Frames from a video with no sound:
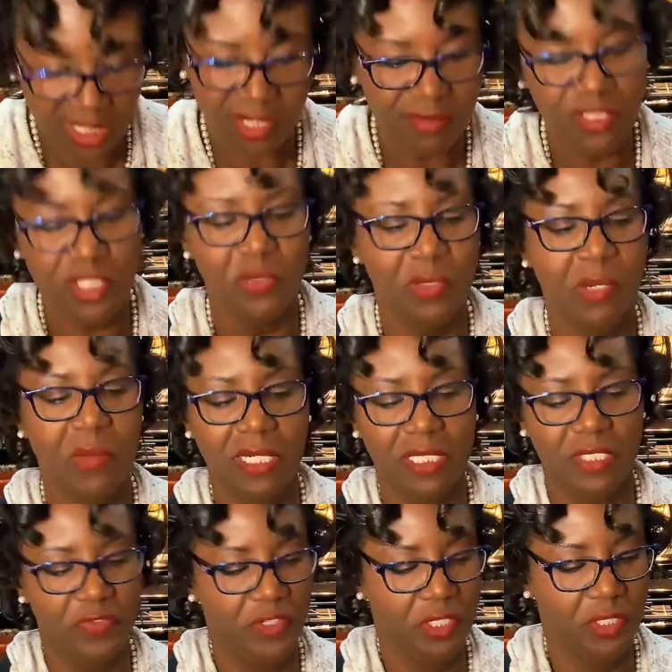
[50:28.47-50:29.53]
you know, do what
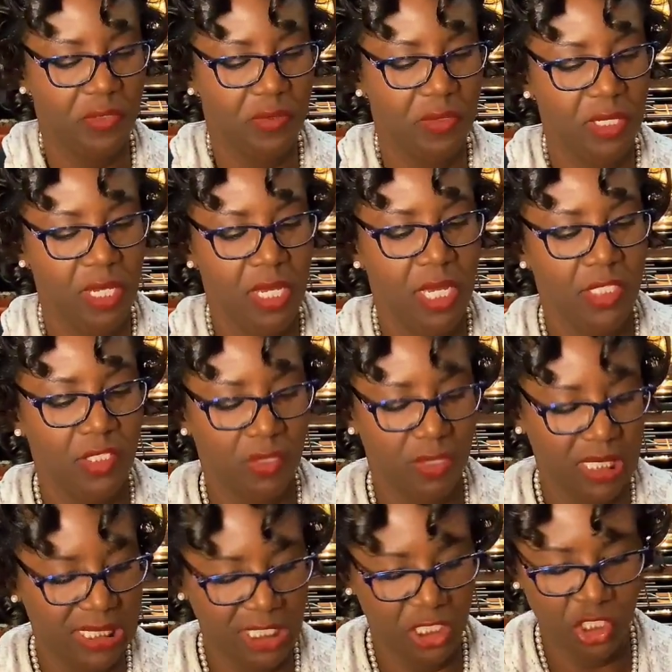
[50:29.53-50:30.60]
works for you.
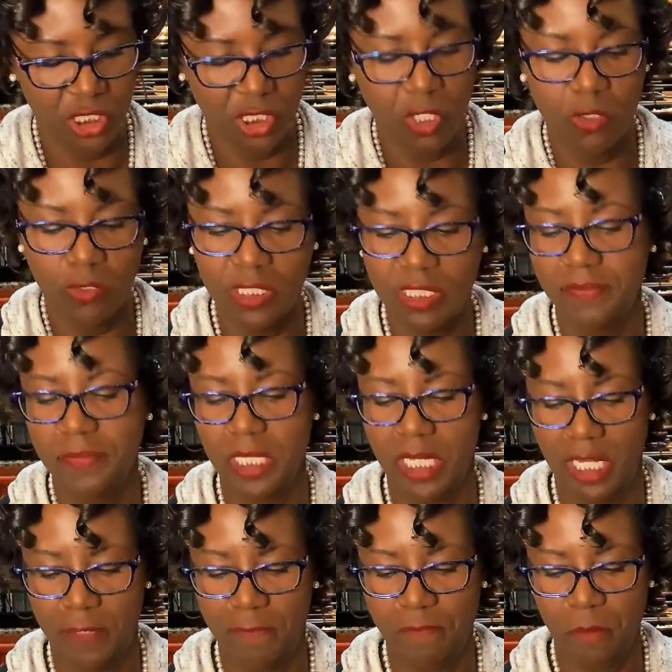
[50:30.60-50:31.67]
So this is just wholesome
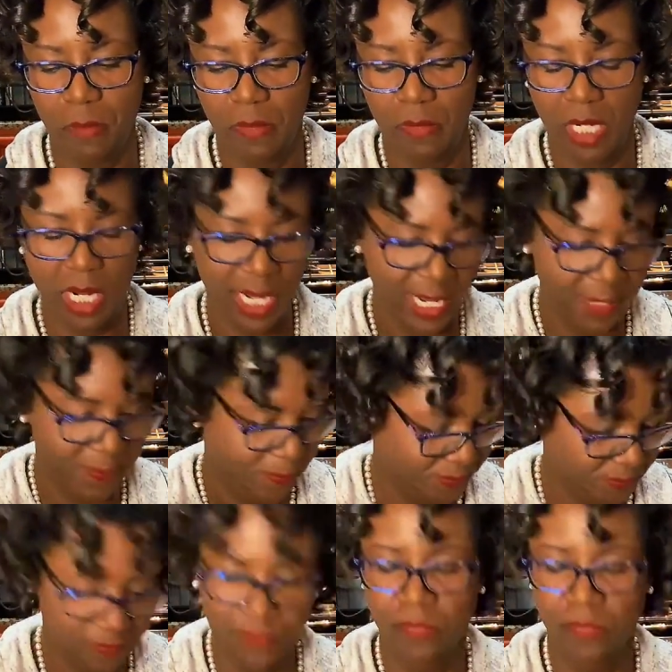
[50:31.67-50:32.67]
yum. All right.